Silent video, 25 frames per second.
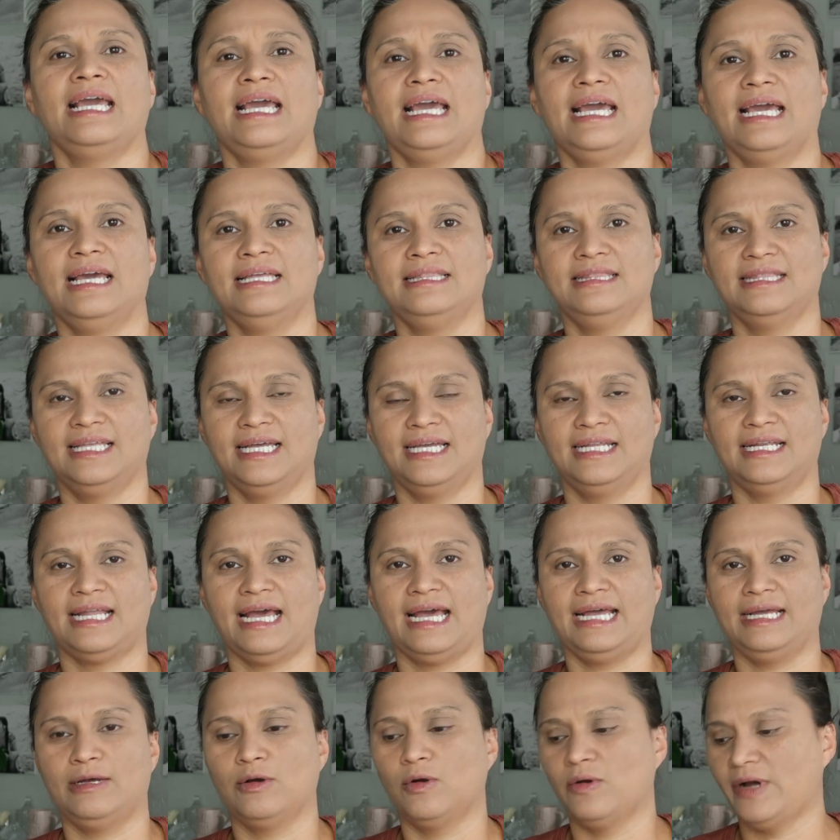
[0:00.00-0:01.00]
And then
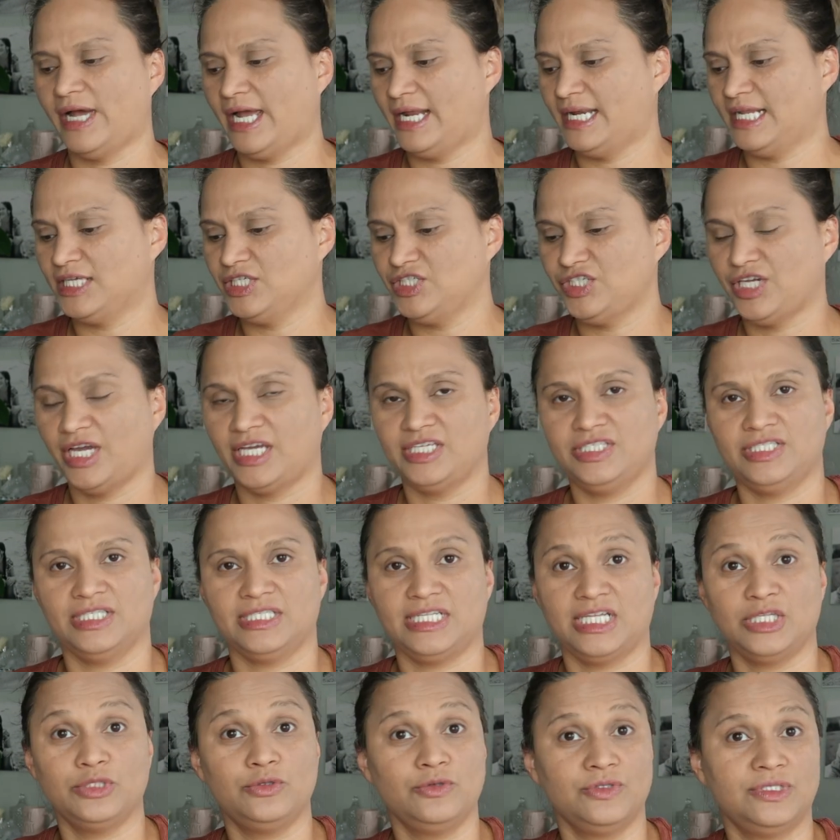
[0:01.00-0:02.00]
I go ahead and change
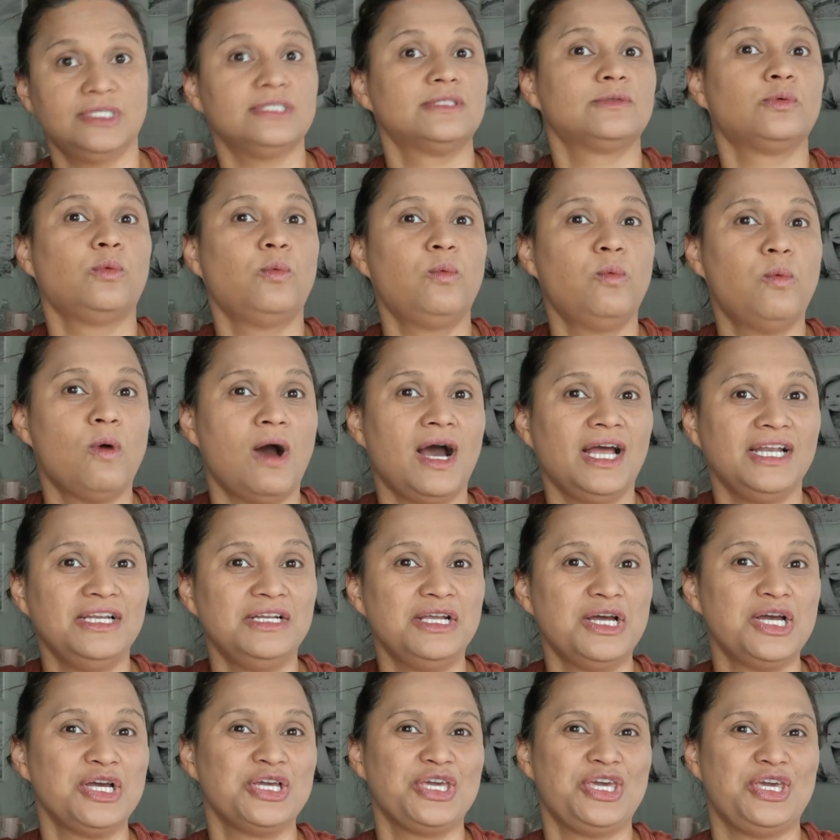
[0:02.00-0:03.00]
it into just one
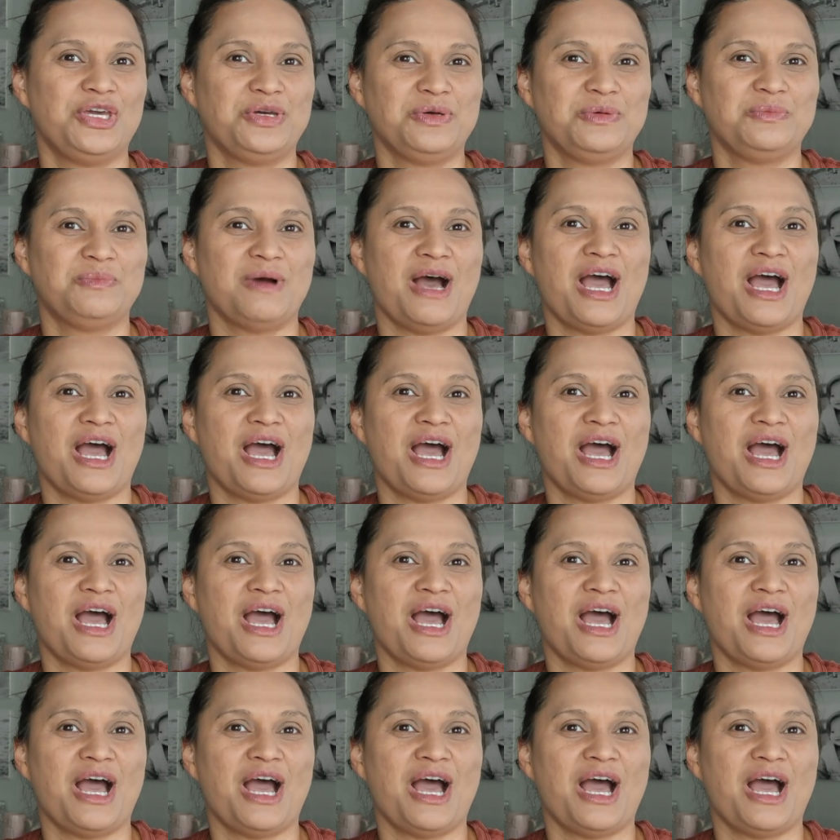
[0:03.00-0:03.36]
cube.